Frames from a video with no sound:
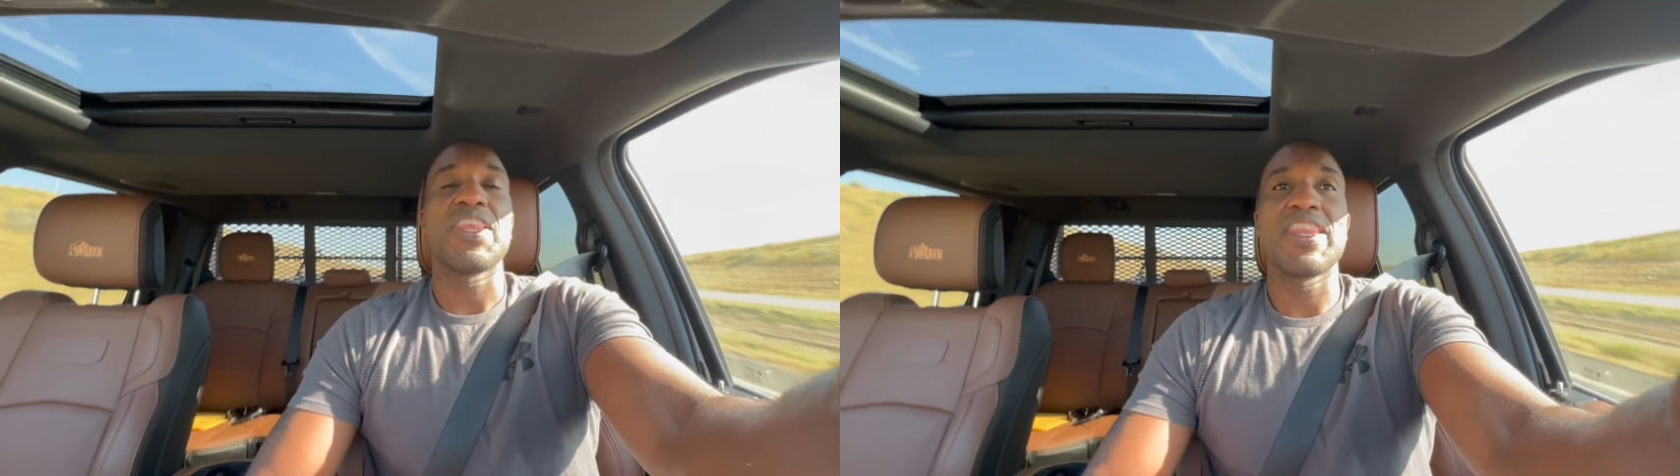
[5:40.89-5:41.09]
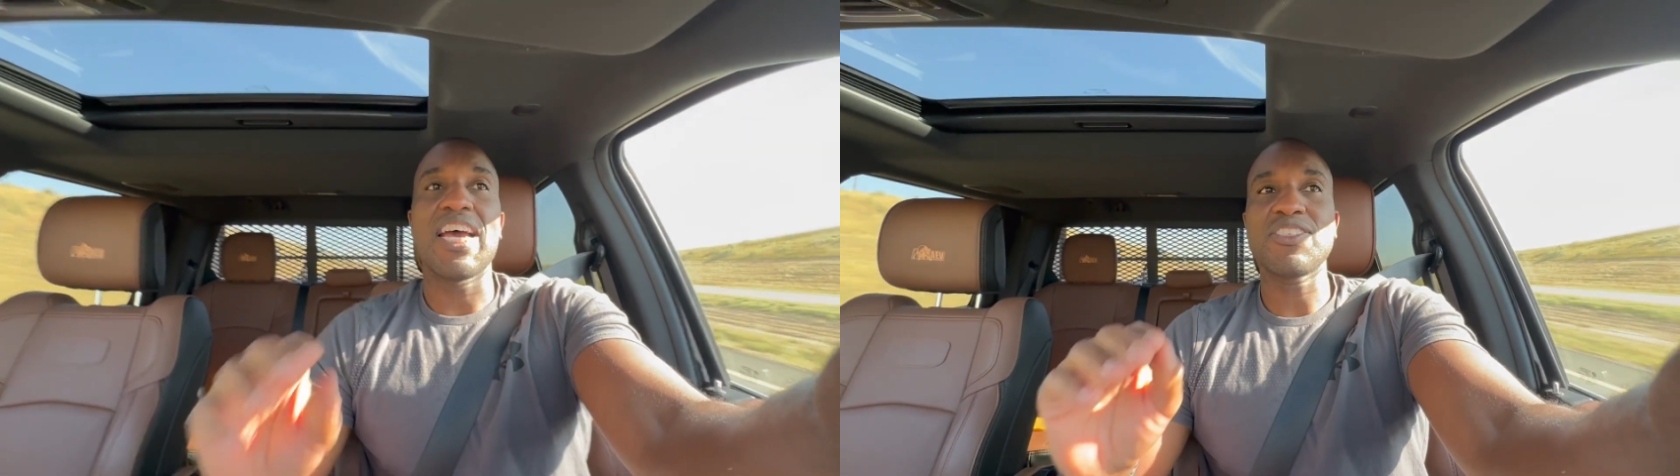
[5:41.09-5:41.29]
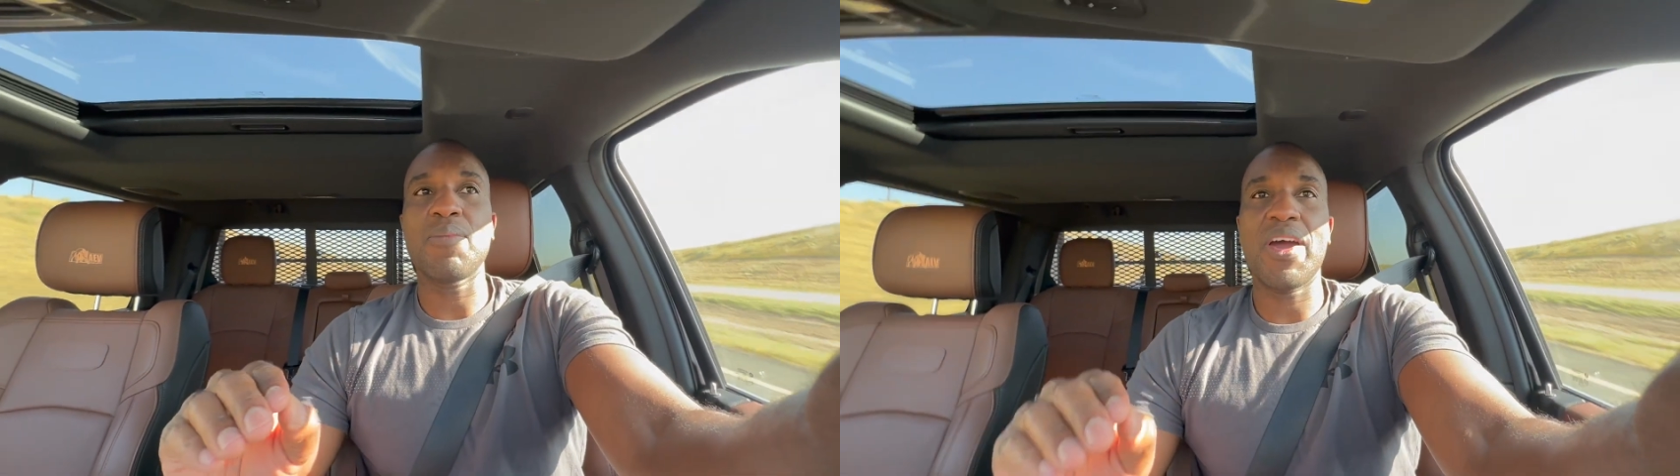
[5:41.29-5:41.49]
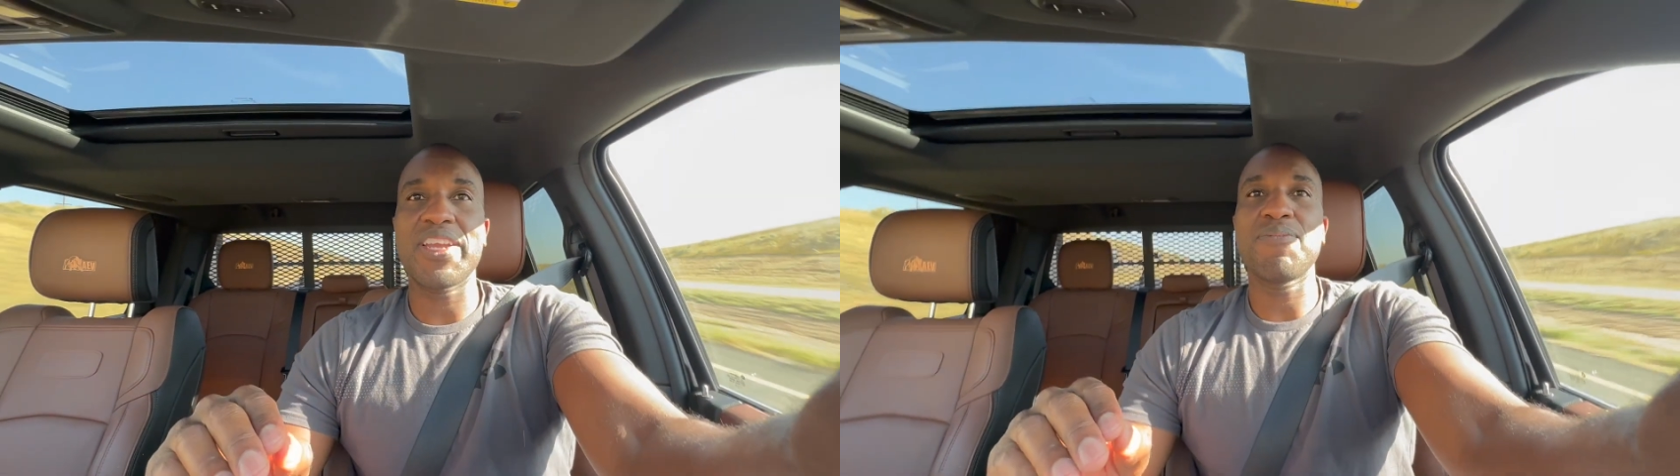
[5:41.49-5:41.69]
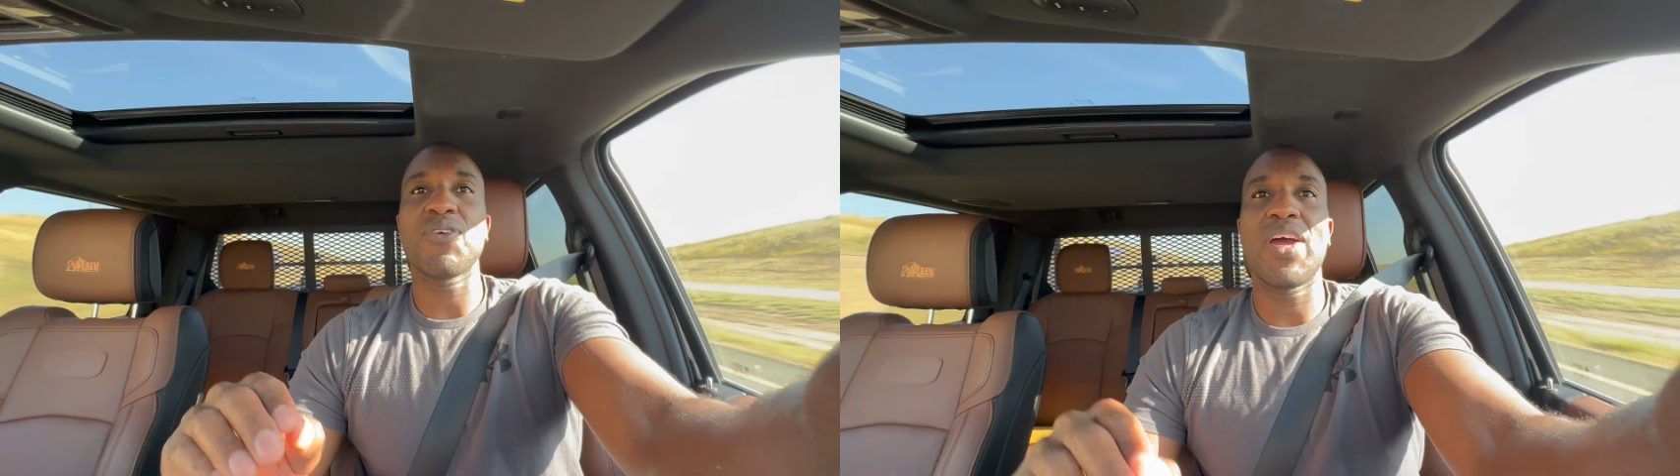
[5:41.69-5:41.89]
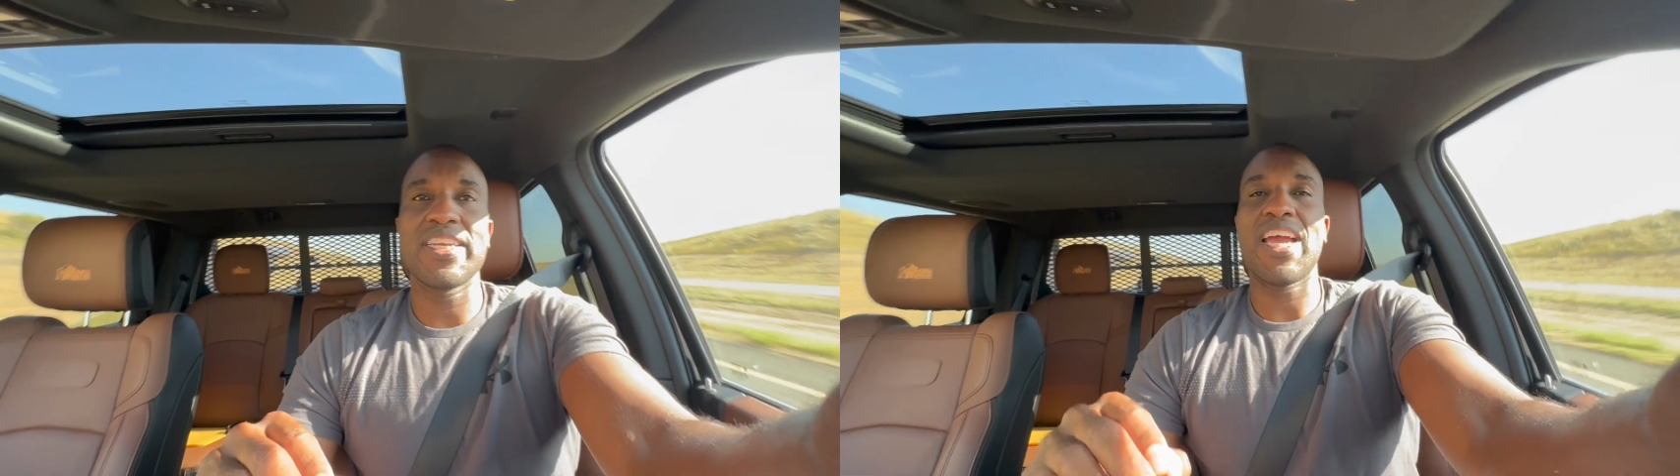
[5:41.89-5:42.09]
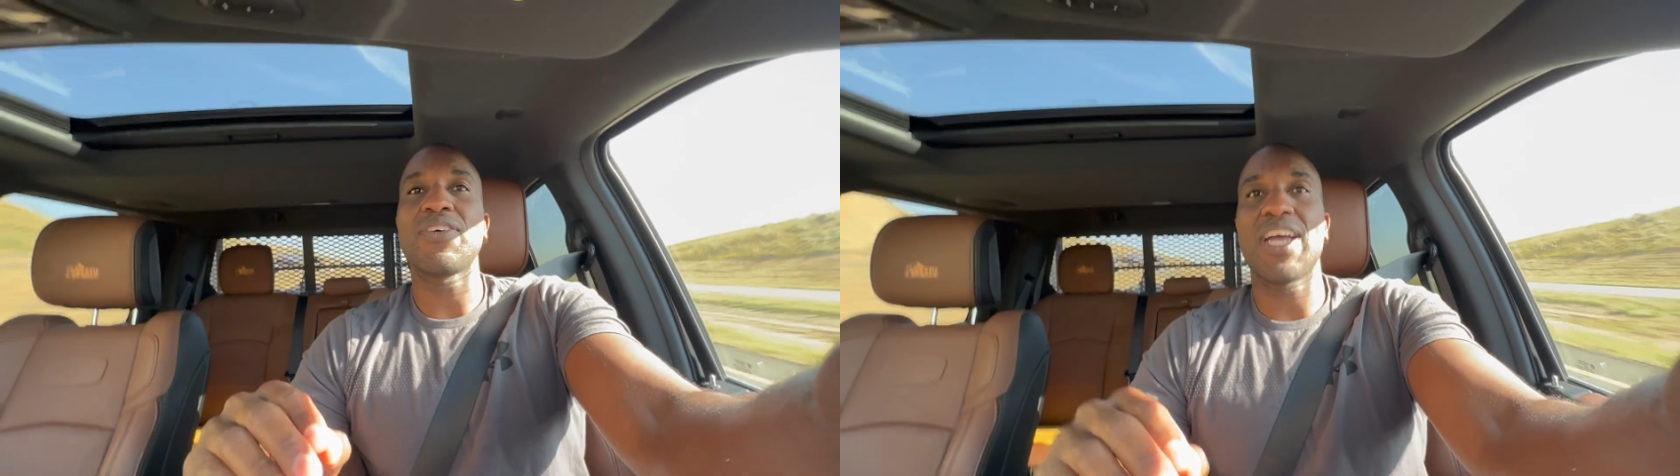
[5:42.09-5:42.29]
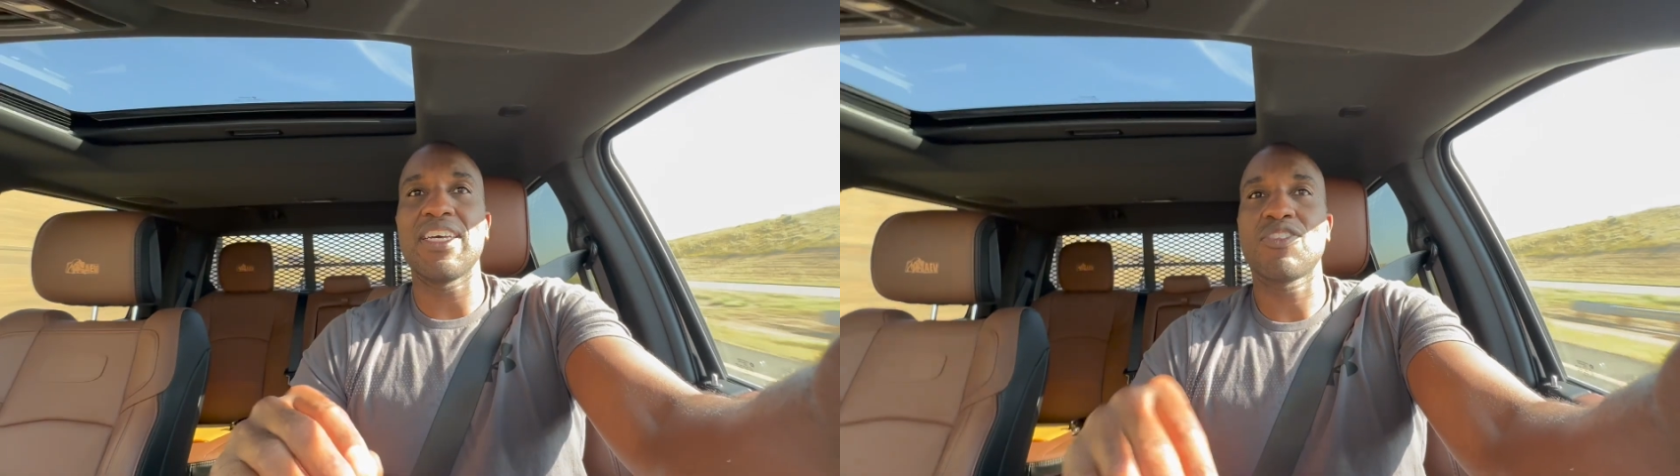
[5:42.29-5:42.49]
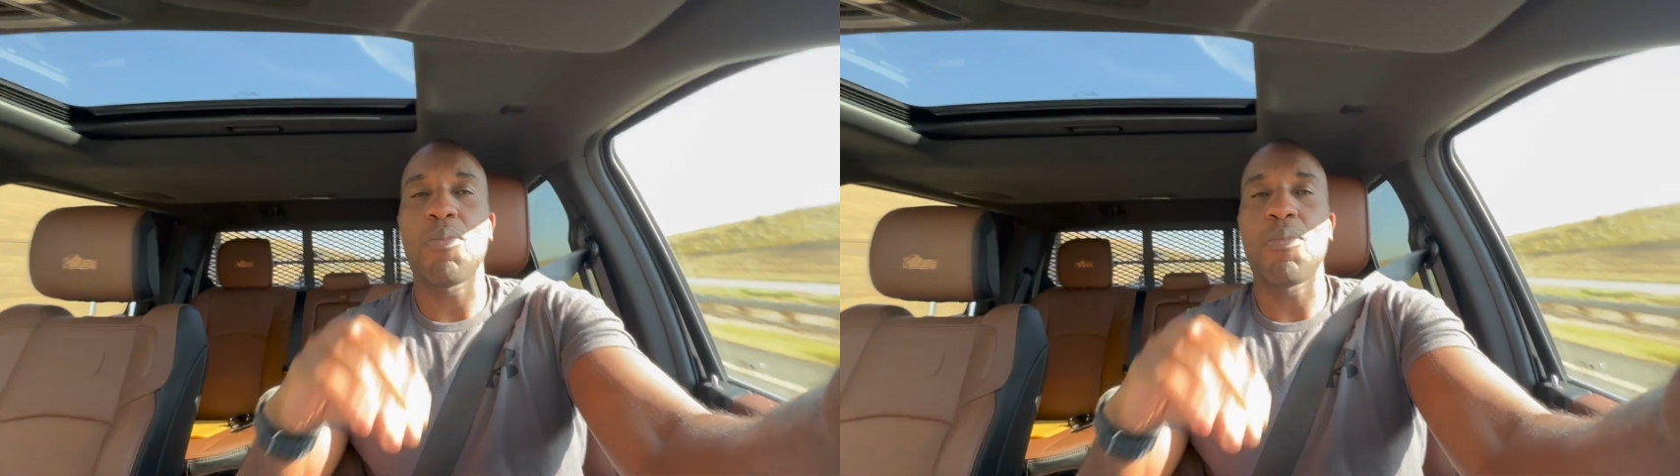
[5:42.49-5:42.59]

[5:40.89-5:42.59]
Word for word: that's about it for right now, guys.